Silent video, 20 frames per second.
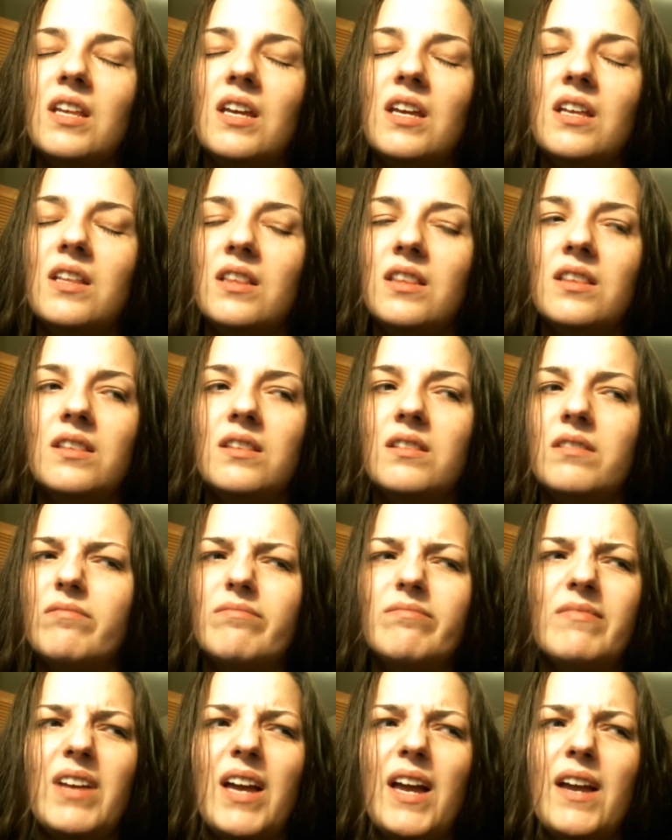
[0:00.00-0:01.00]

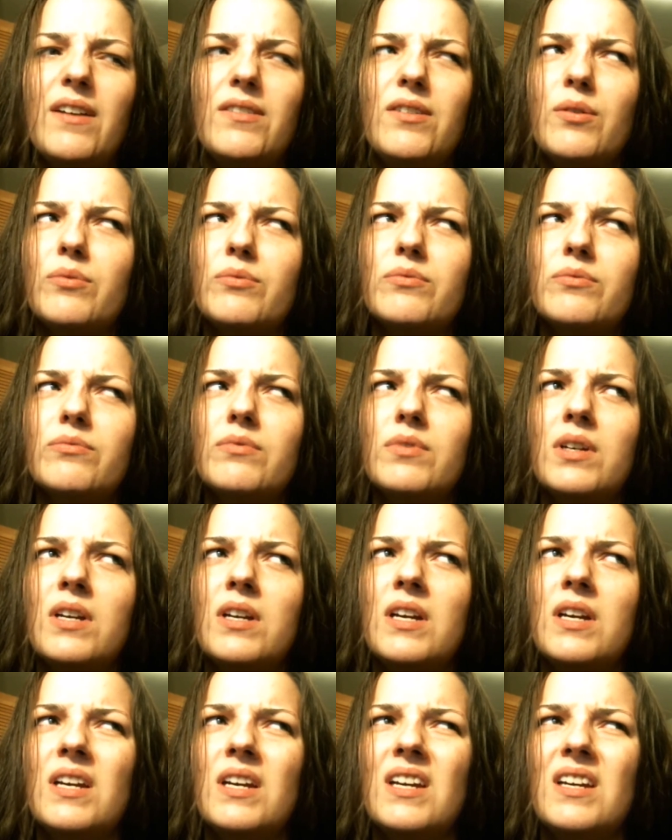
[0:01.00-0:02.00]
and I don't
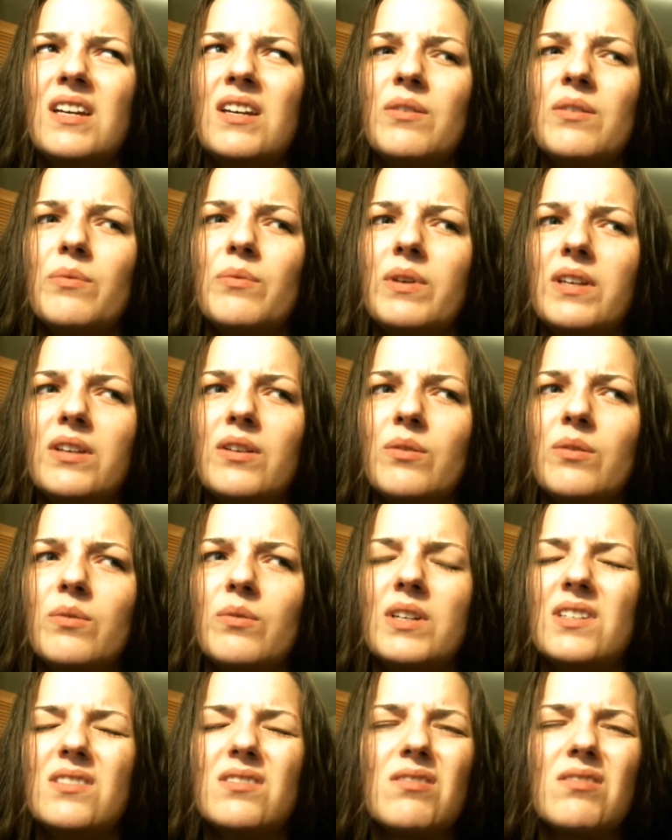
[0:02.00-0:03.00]
really know
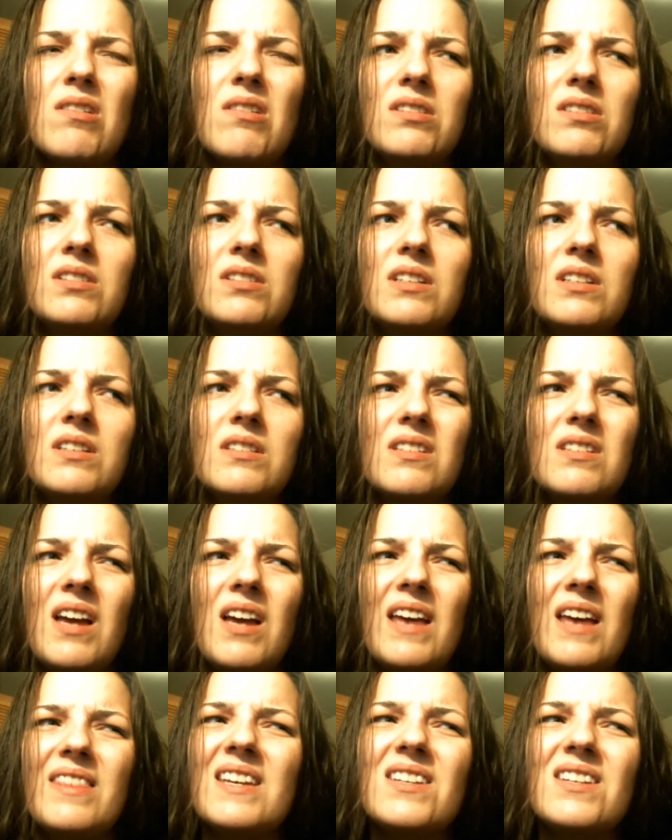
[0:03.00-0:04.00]
what it's called.
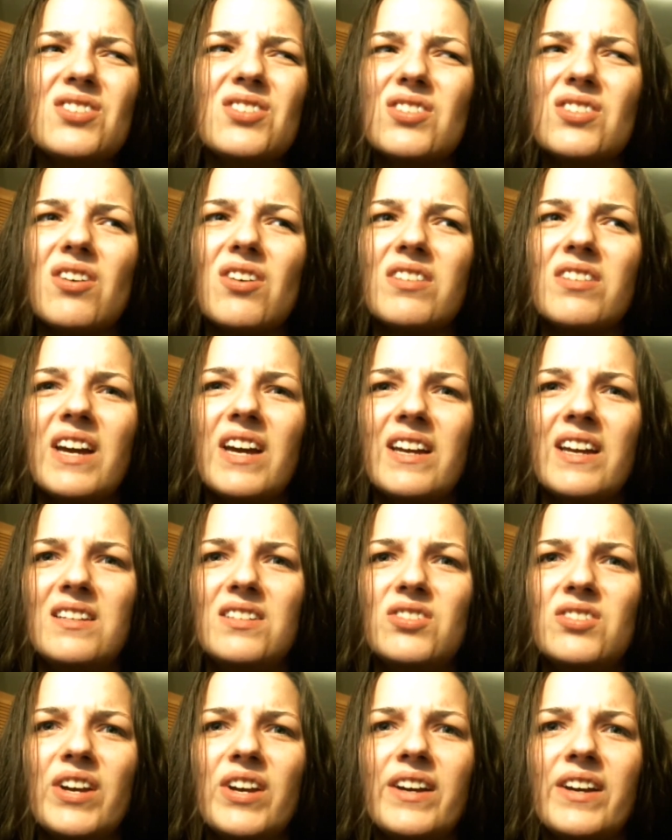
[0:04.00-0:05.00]
I think it's just called
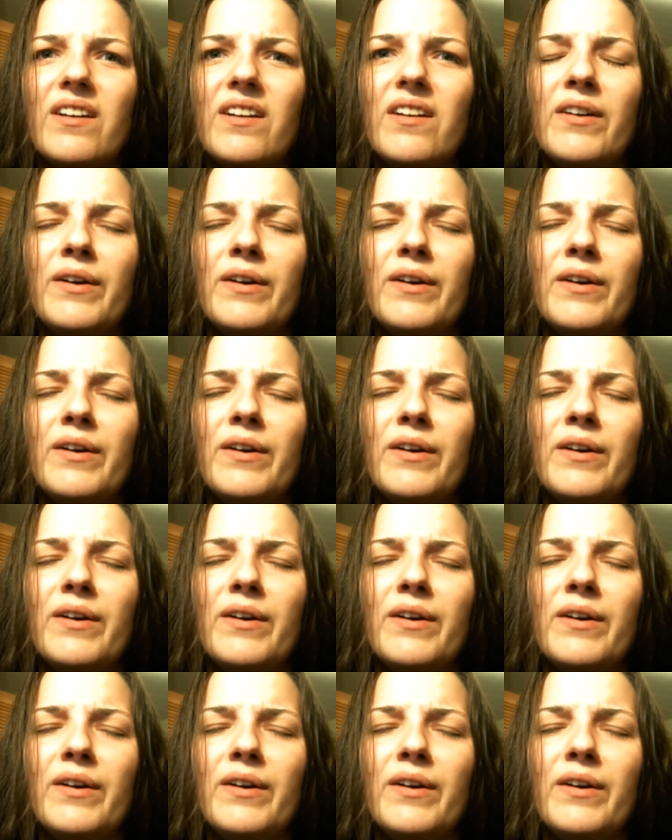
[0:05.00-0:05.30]
ID check.